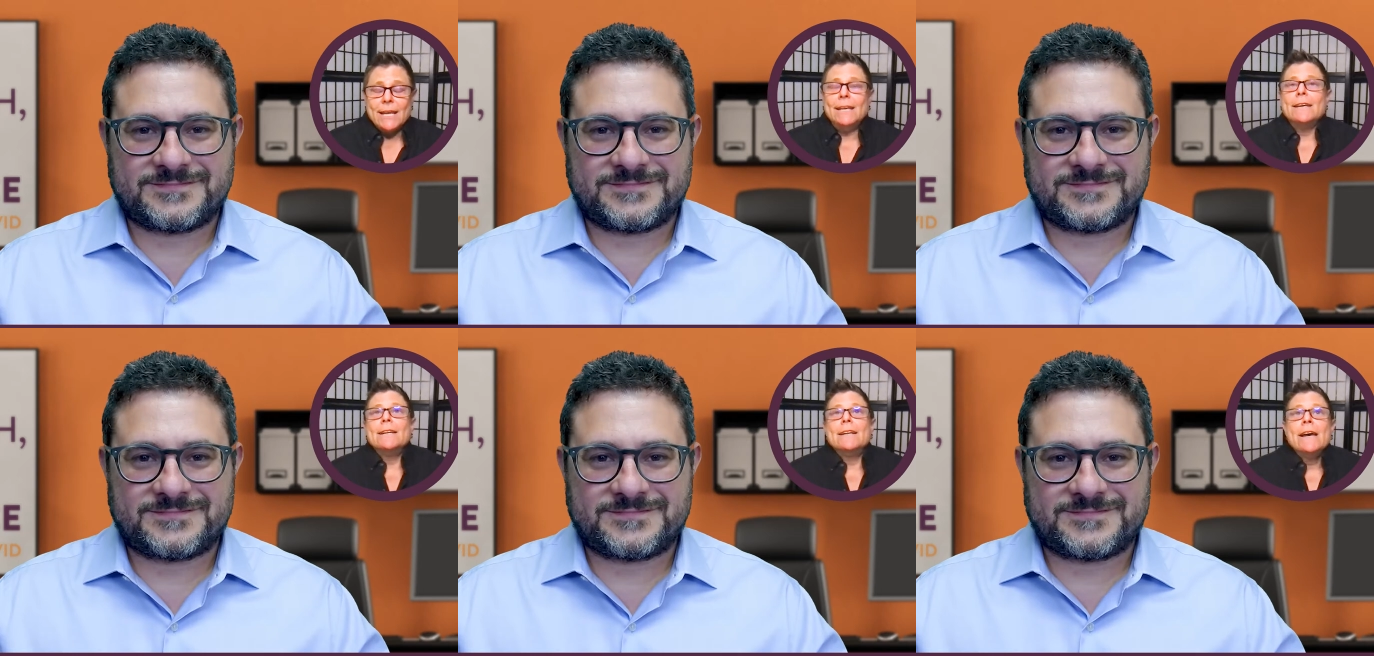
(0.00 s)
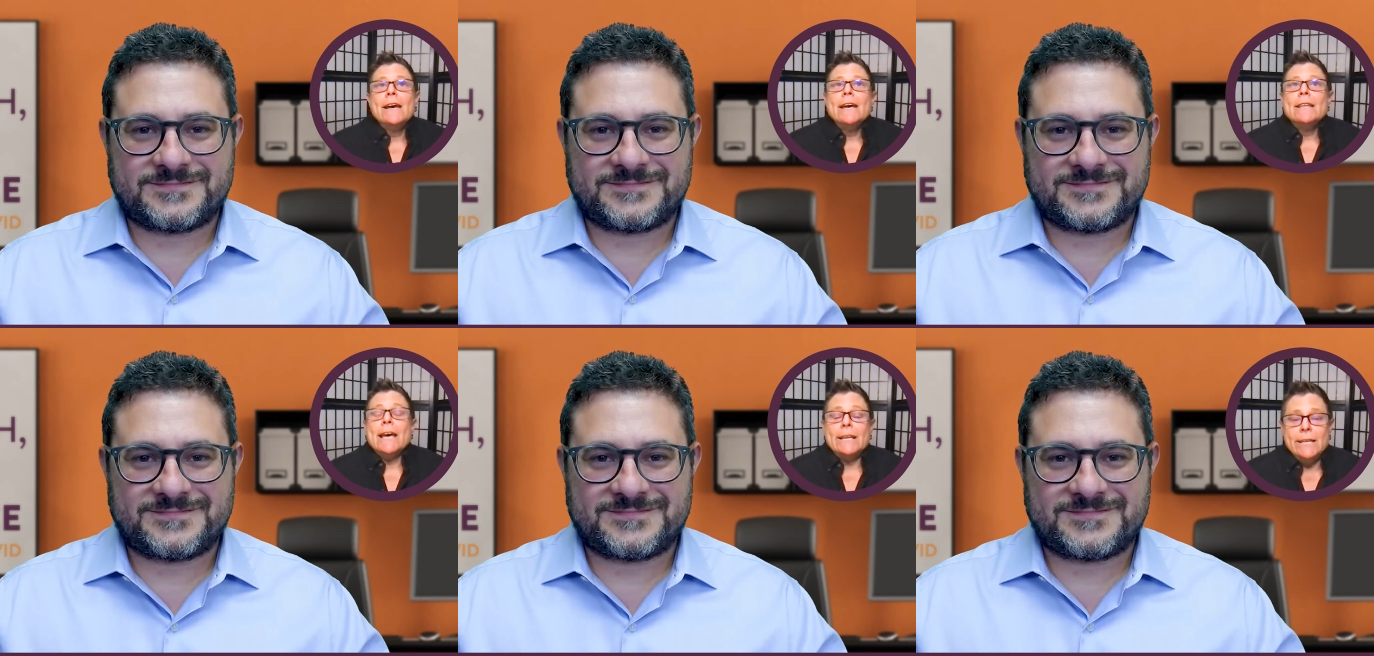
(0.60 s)
Speaker 1: and
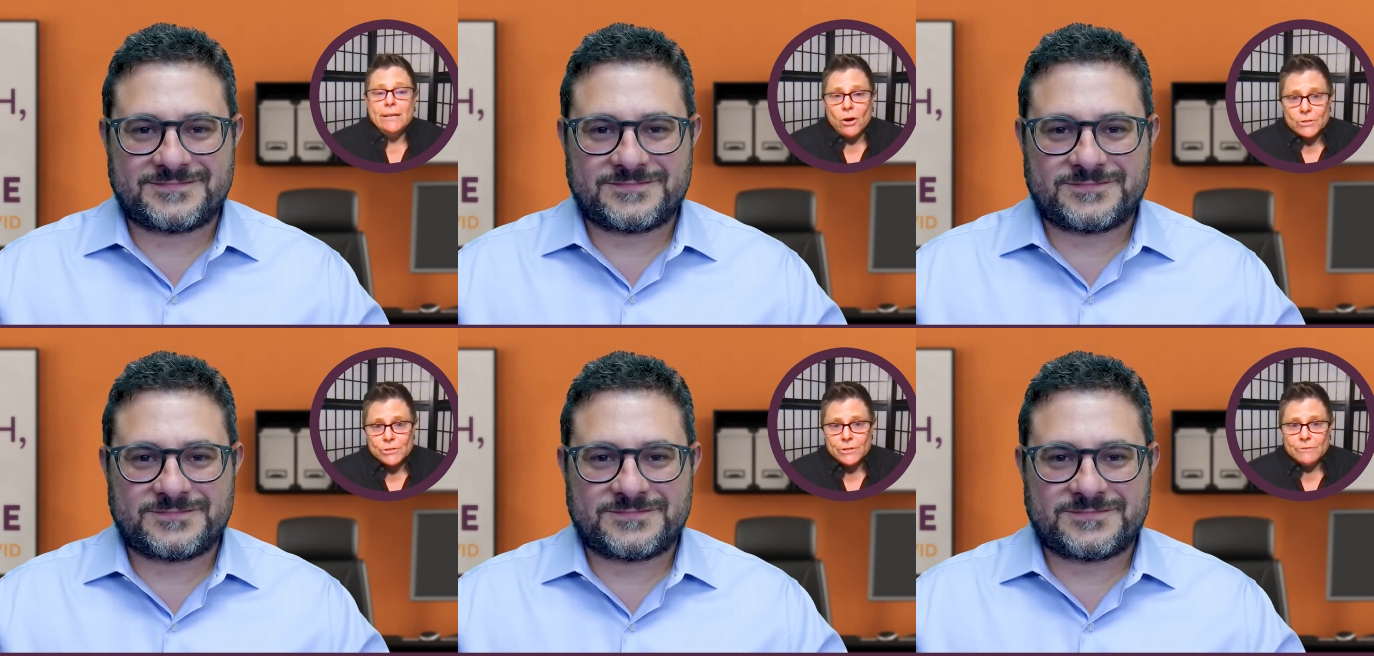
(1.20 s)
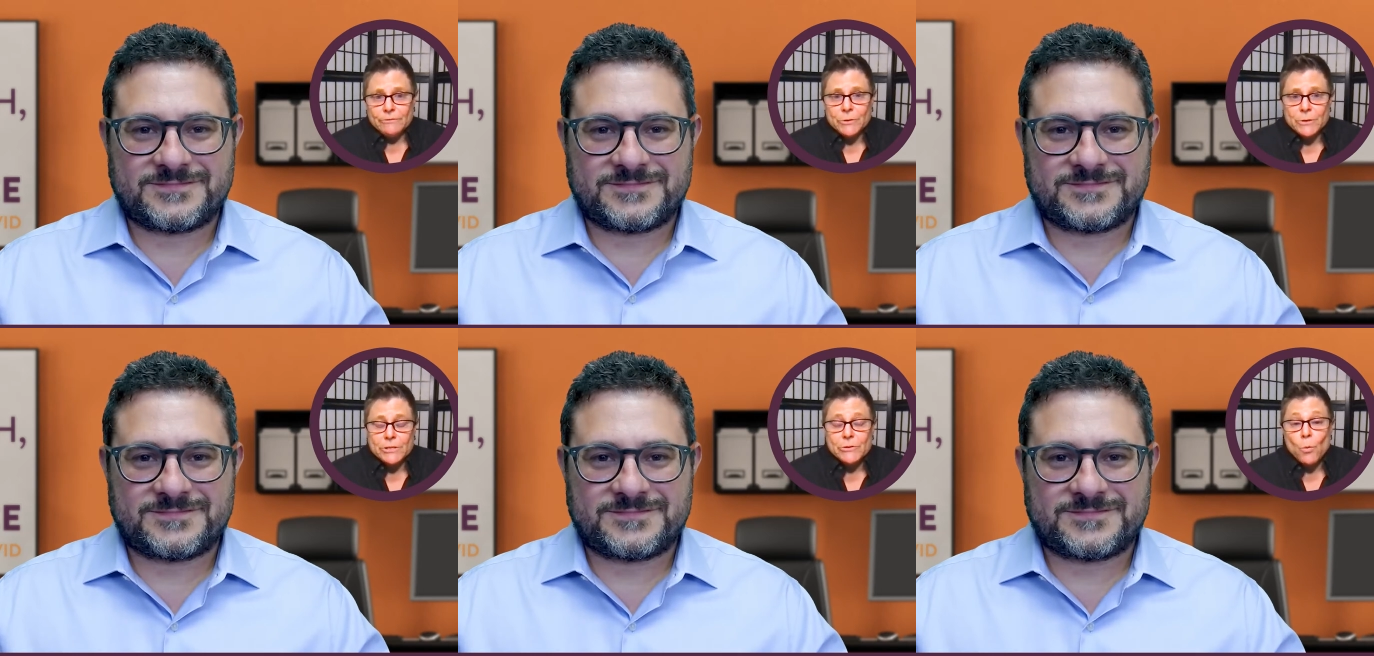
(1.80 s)
that he also
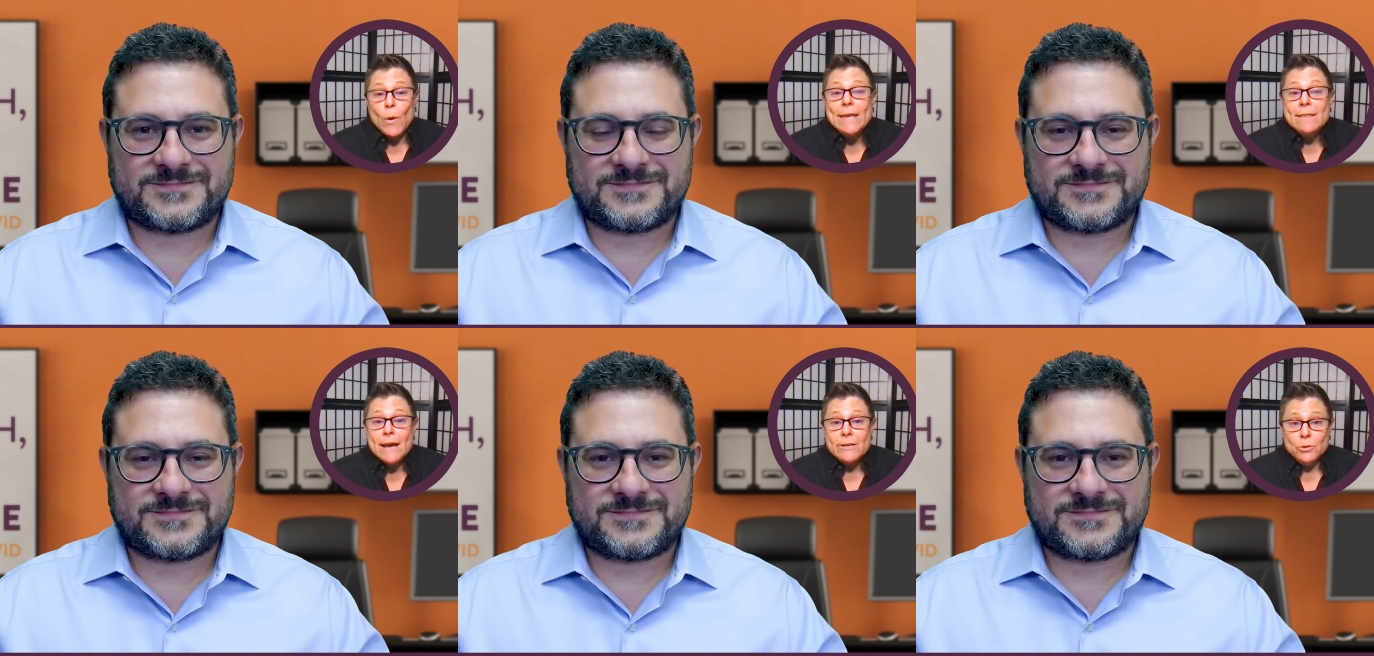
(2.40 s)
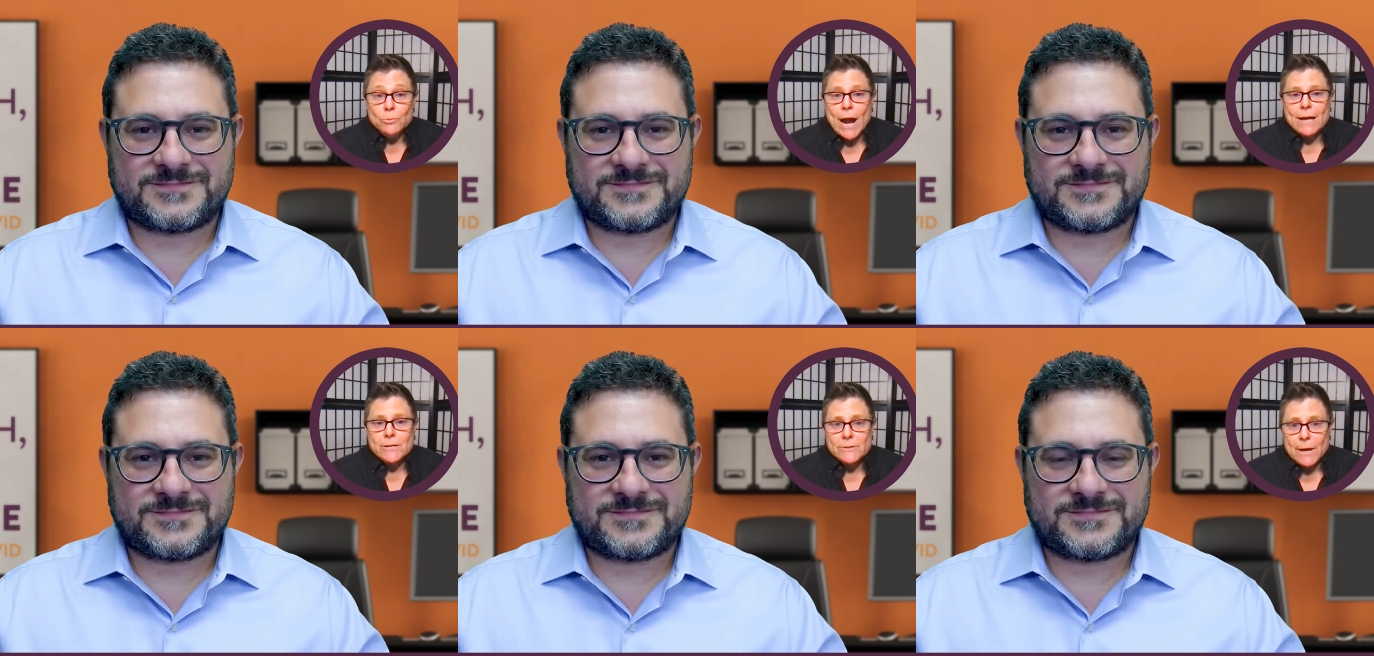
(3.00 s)
influenced the way that you
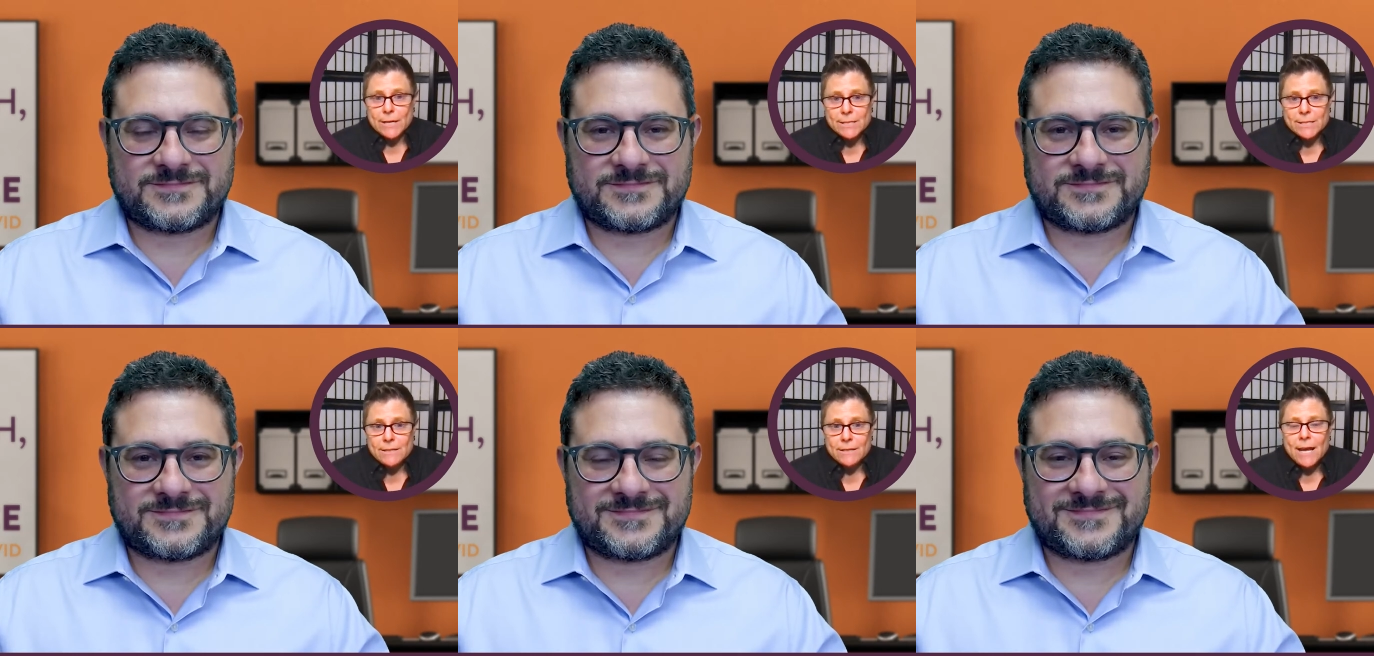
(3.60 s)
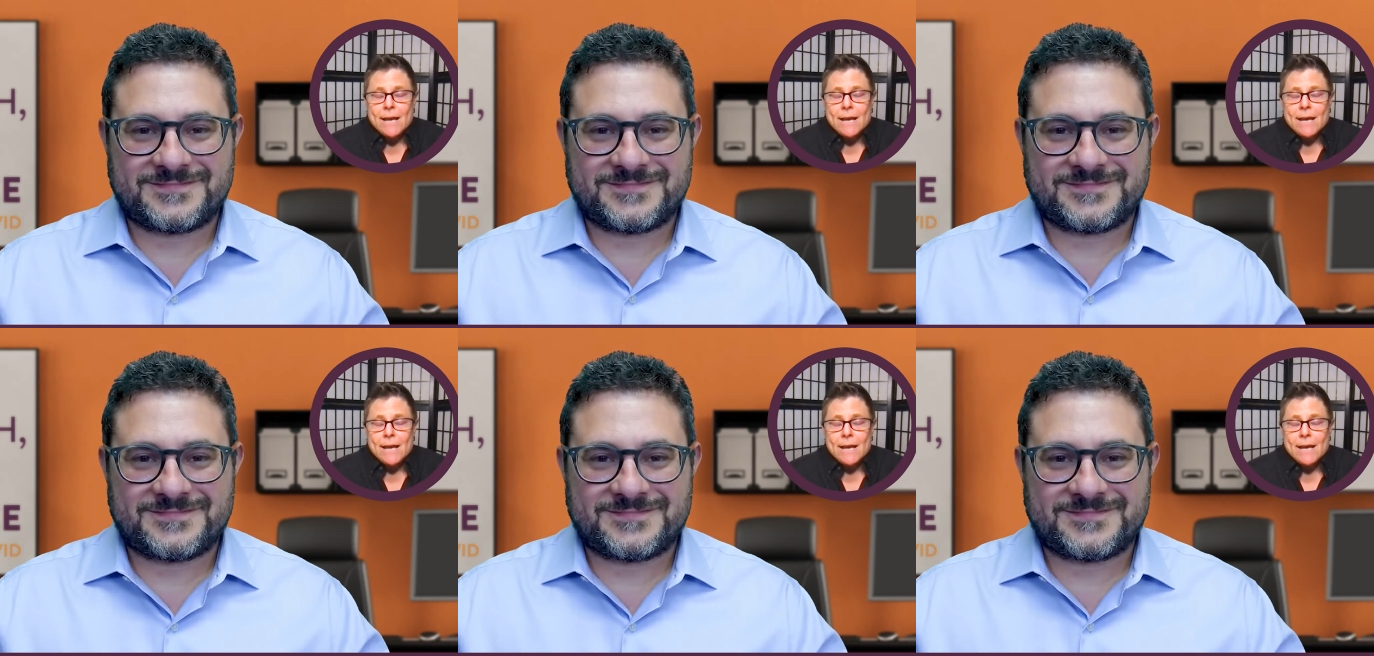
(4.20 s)
practice medicine.